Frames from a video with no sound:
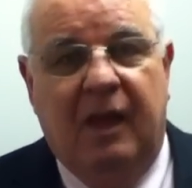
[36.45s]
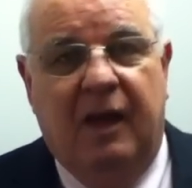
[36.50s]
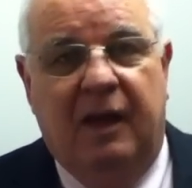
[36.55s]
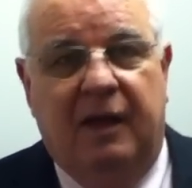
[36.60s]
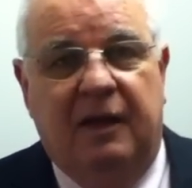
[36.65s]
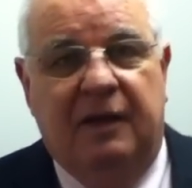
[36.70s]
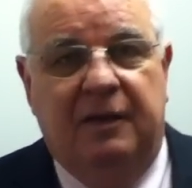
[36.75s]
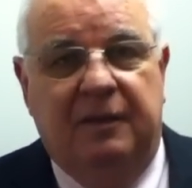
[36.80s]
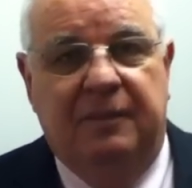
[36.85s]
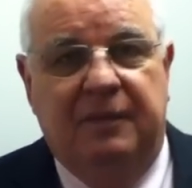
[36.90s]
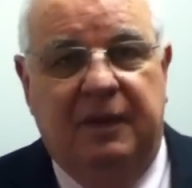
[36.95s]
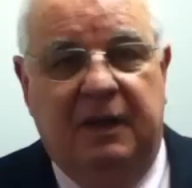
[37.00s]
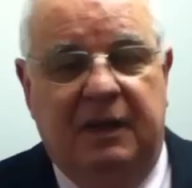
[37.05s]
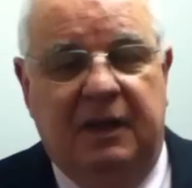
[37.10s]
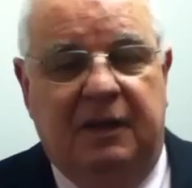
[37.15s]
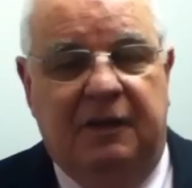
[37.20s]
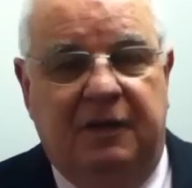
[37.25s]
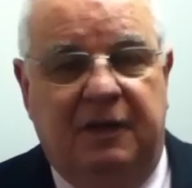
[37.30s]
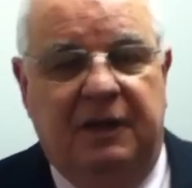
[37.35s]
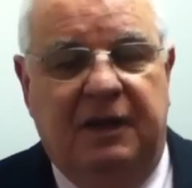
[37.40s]
uh,
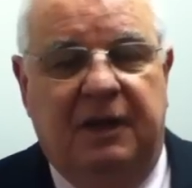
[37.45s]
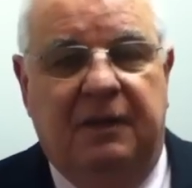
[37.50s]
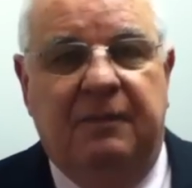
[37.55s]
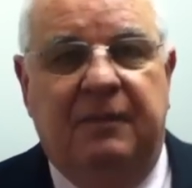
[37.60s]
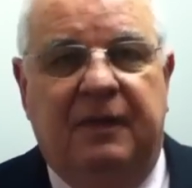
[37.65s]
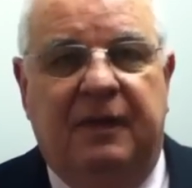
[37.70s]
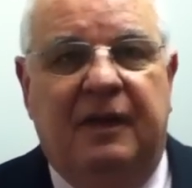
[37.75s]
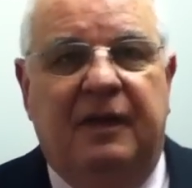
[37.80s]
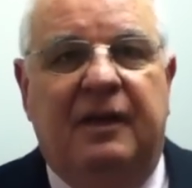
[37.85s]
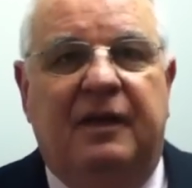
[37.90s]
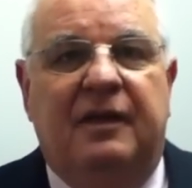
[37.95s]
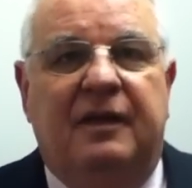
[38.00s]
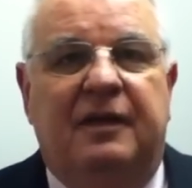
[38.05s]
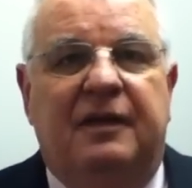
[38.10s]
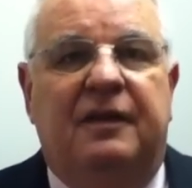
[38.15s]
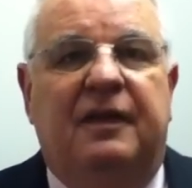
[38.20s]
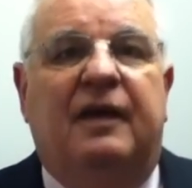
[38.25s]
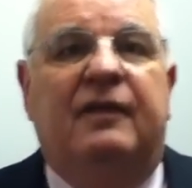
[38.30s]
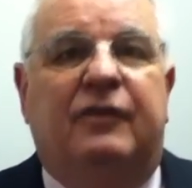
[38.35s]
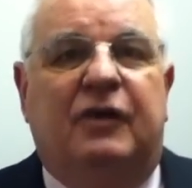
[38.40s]
down in the,
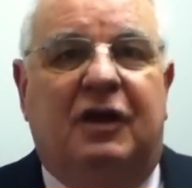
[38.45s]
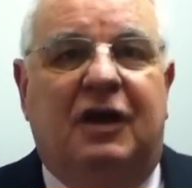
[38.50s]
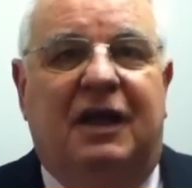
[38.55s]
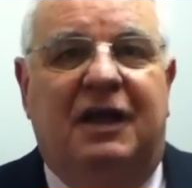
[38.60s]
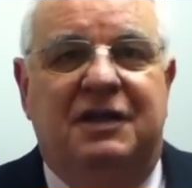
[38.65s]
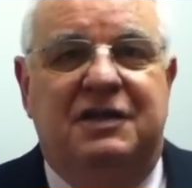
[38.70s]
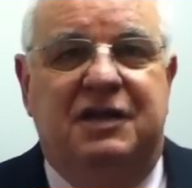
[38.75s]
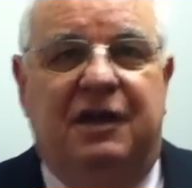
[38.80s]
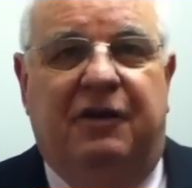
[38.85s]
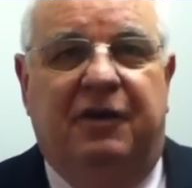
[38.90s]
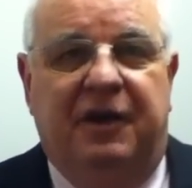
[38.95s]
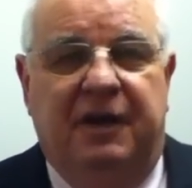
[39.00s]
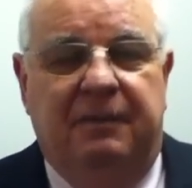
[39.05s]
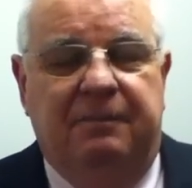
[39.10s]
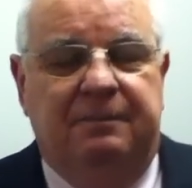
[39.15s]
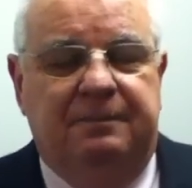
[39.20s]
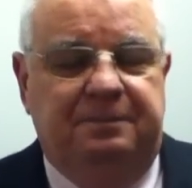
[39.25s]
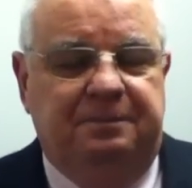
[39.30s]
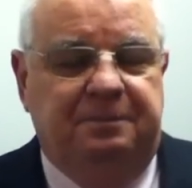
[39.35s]
the, Everglades area.